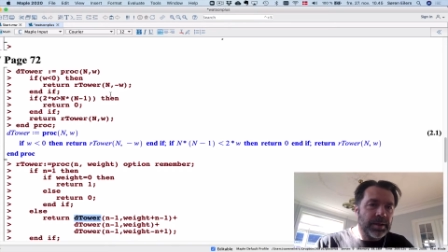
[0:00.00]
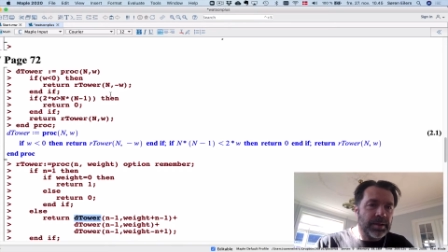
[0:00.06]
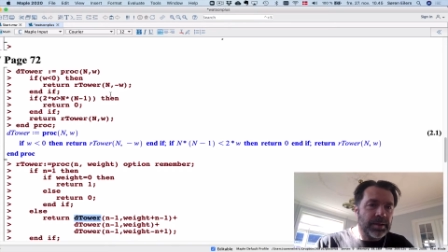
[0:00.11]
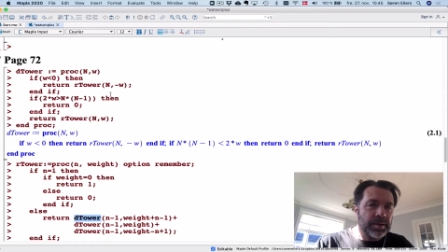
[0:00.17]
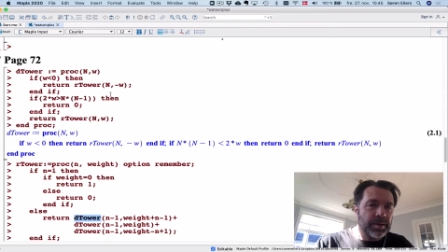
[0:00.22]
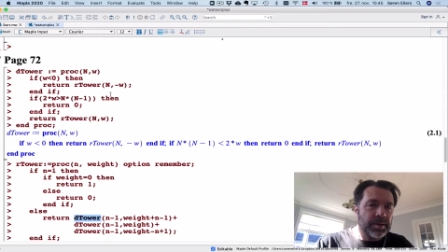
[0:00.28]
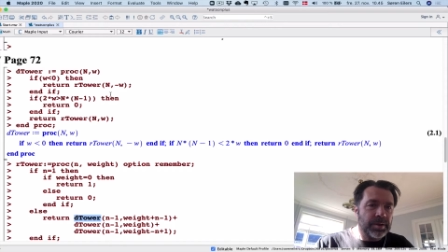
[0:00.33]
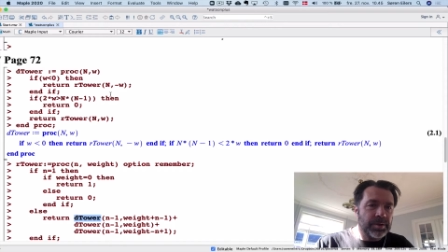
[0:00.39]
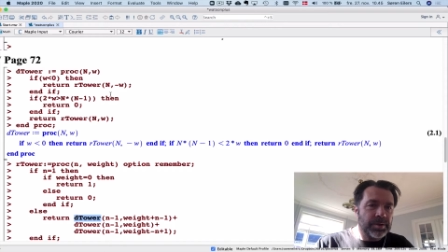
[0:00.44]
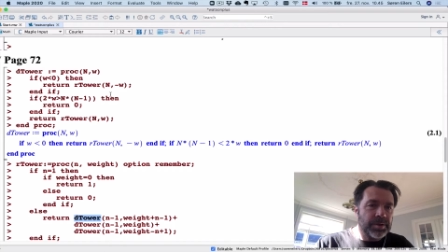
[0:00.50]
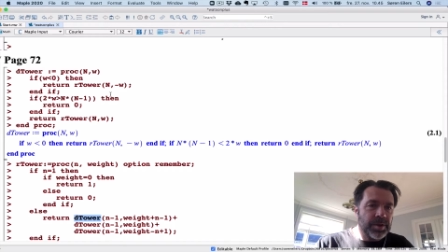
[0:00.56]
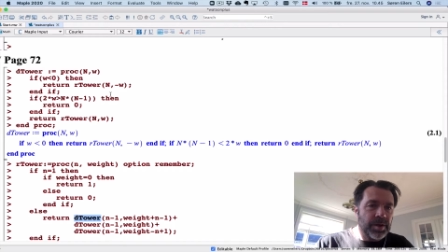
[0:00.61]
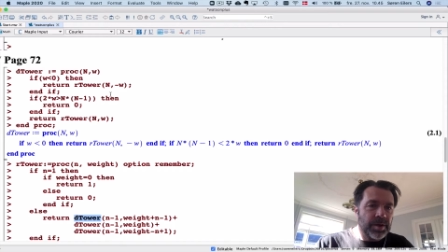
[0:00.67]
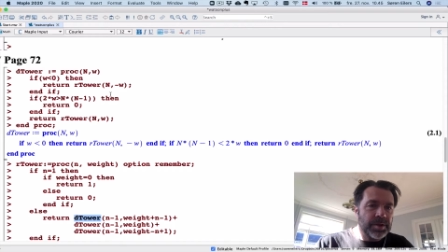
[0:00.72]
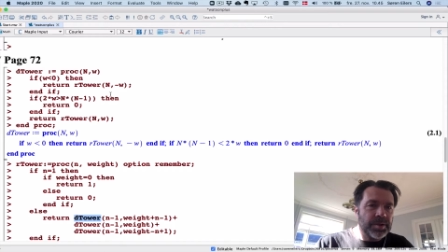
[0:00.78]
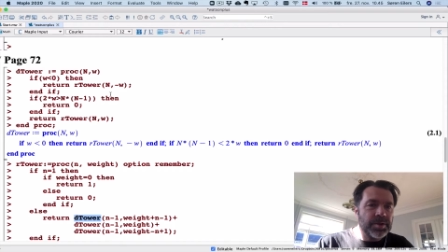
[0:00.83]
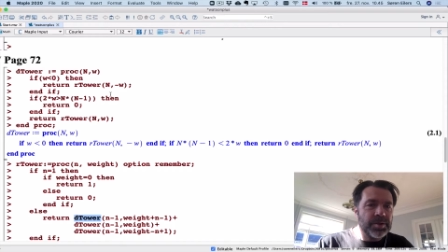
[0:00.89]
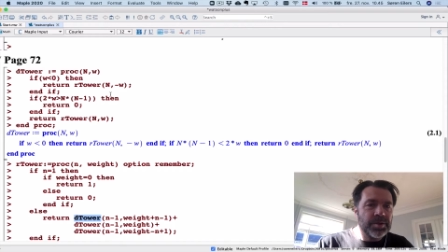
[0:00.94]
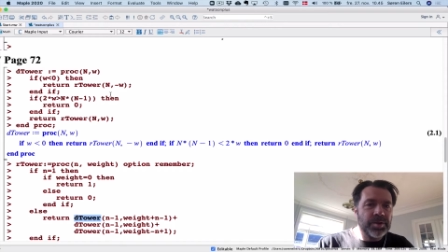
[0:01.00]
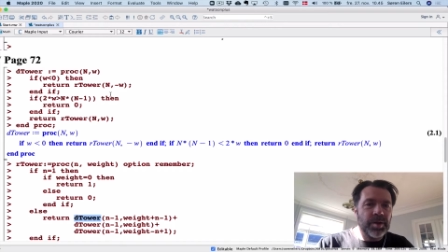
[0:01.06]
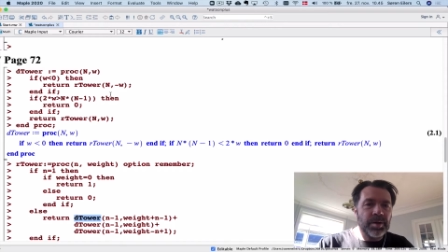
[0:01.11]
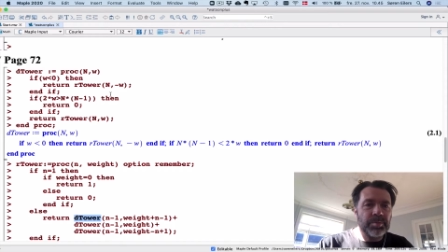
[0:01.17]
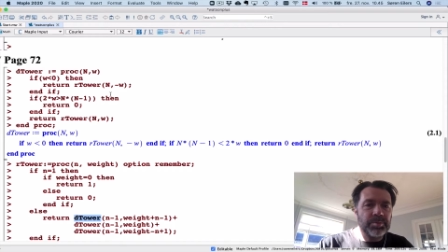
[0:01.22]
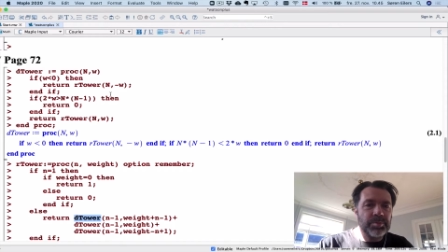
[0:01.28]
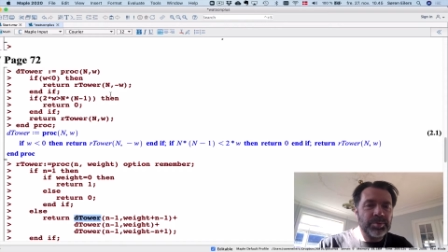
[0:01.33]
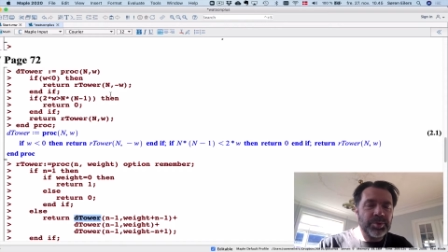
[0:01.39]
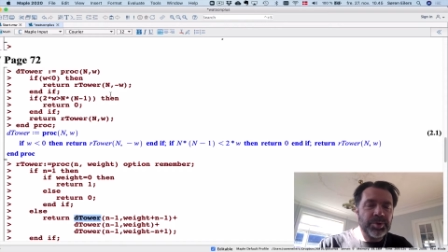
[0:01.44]
uh, does
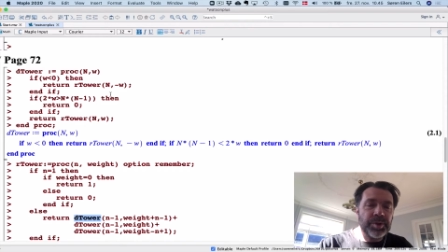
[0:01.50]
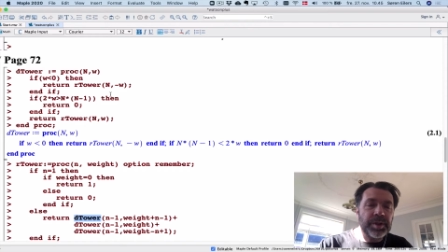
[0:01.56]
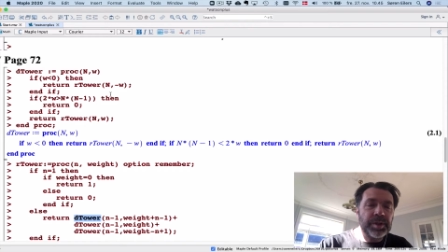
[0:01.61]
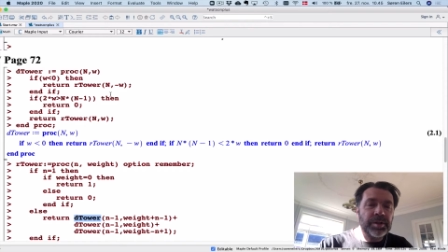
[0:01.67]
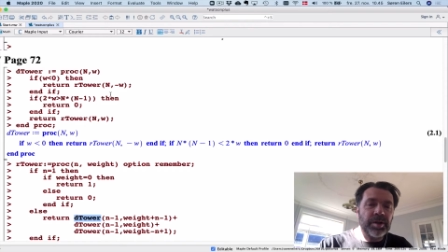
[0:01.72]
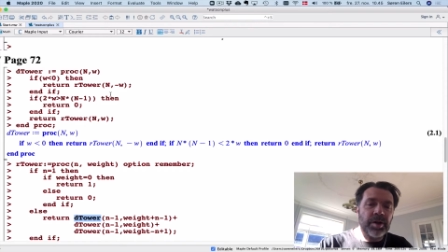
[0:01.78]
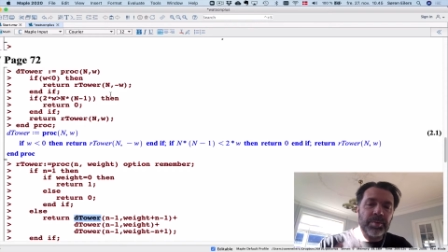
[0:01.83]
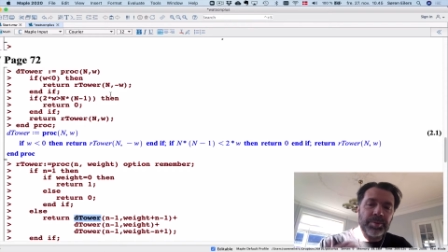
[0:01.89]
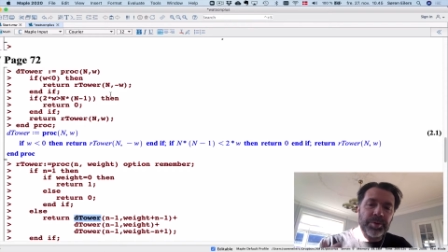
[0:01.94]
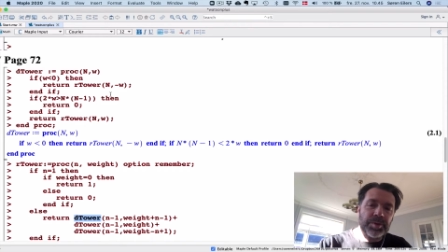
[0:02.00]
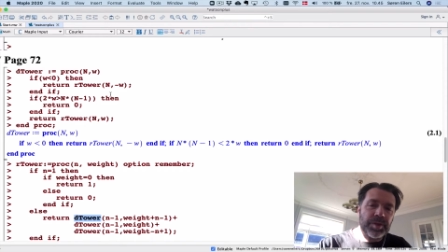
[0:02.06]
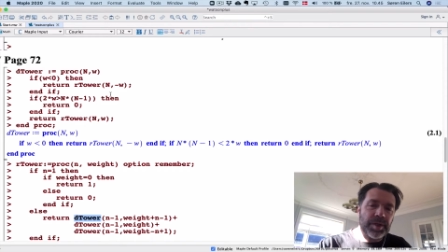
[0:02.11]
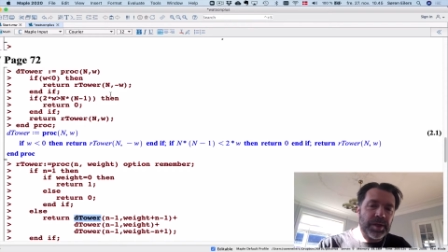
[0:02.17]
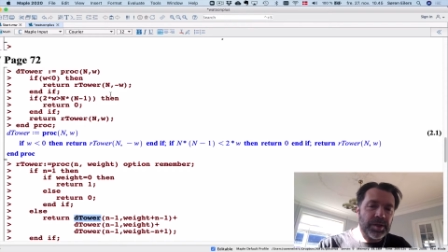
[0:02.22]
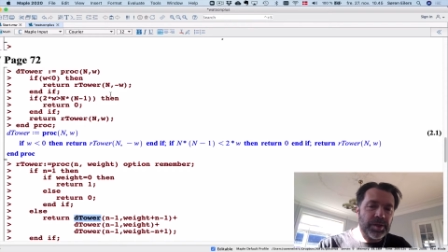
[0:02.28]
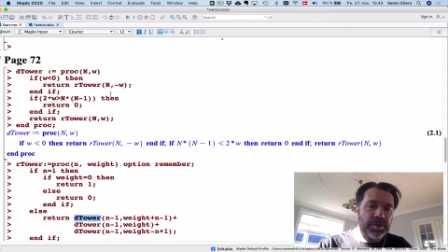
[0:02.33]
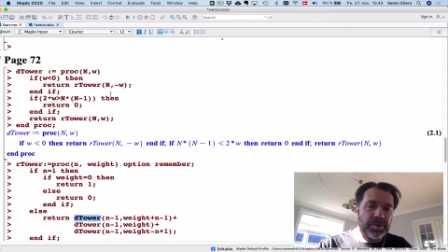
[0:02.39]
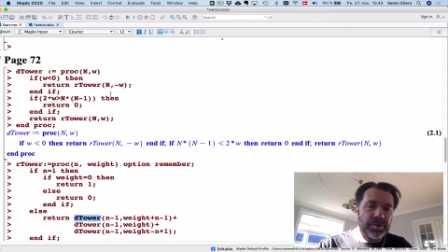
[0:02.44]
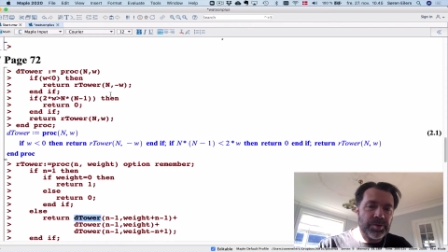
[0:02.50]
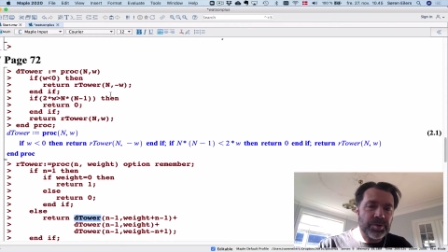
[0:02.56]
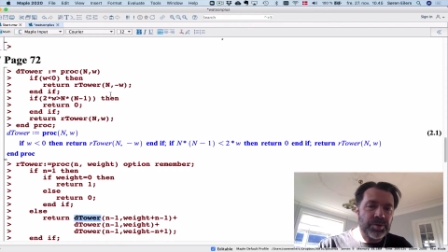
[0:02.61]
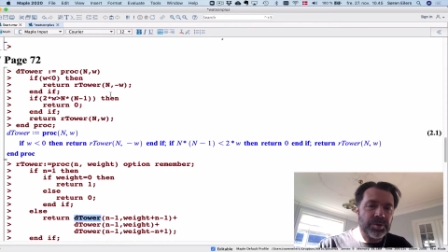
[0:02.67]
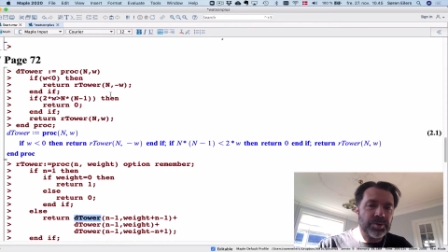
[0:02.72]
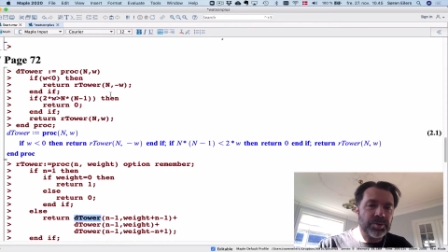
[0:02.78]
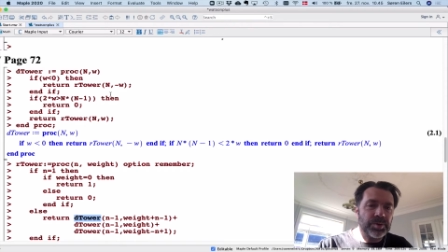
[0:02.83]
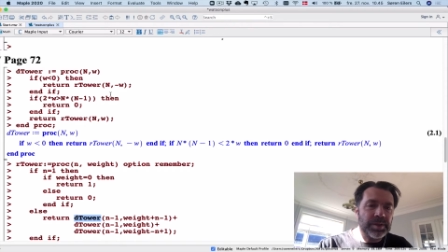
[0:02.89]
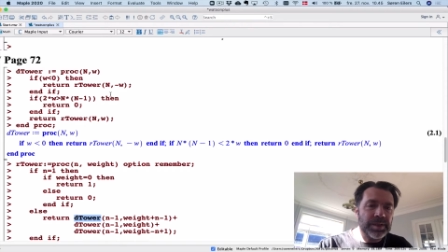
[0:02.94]
some pre-computation
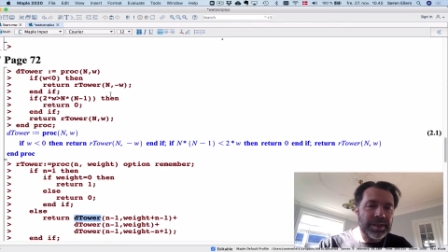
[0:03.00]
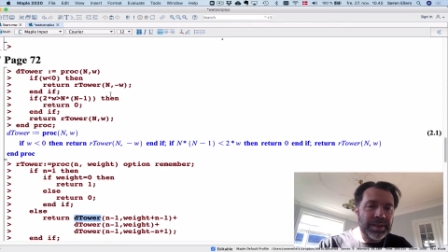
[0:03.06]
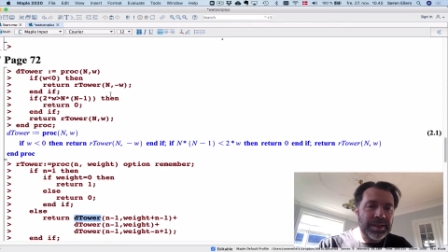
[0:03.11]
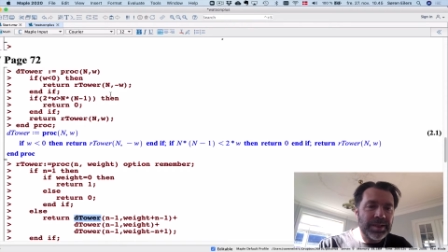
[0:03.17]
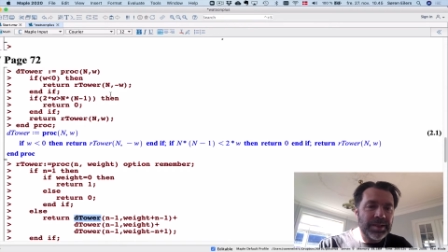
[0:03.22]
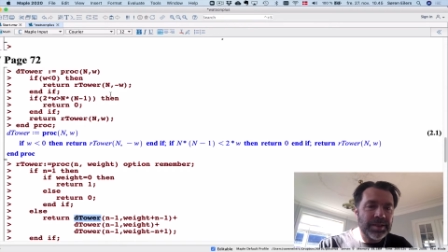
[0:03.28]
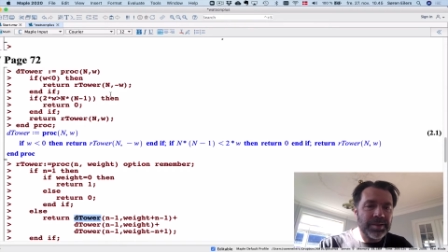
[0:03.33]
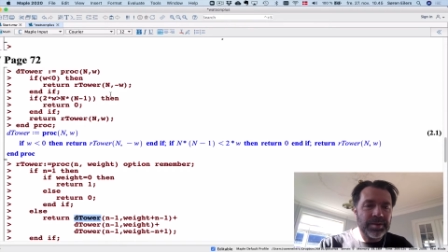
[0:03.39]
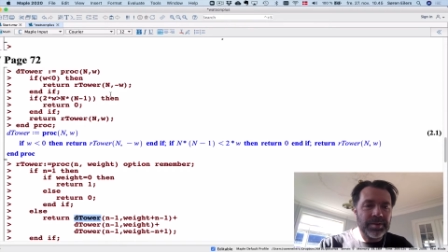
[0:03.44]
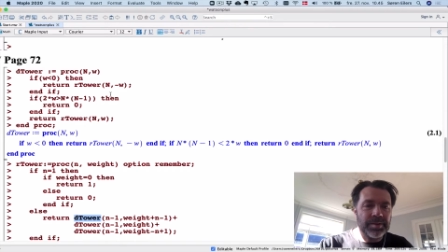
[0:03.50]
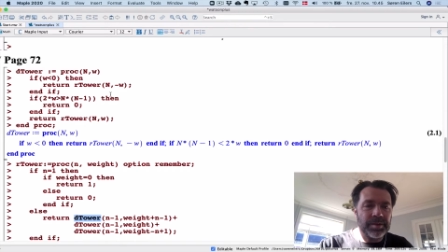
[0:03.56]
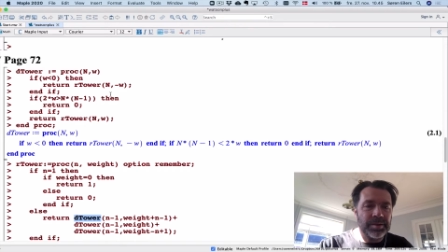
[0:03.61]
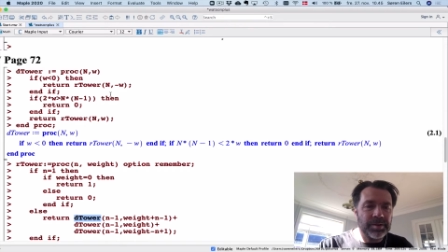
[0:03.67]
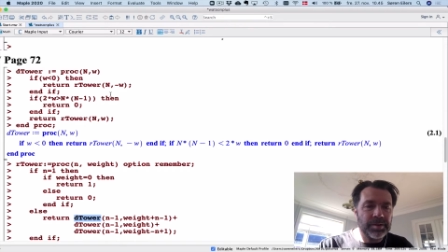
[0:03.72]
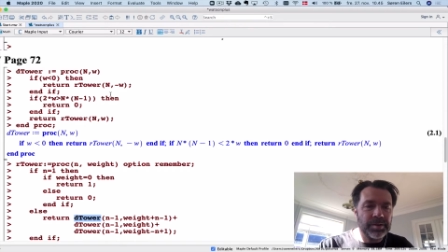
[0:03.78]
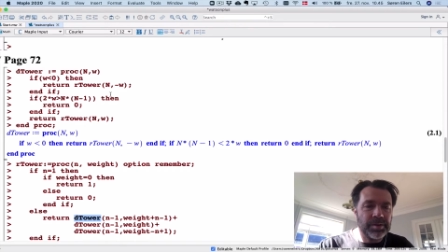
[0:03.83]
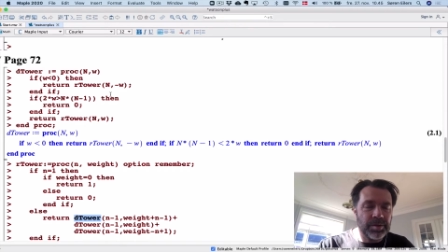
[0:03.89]
to ease the